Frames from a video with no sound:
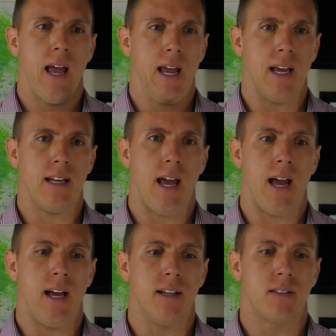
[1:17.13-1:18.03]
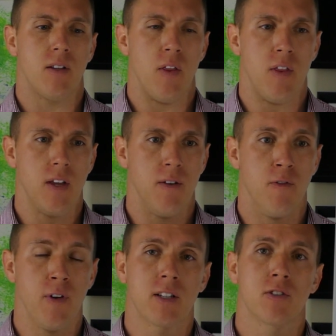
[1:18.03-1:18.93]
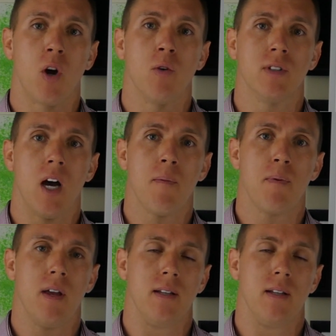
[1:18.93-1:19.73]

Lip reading: and as the VIX goes up,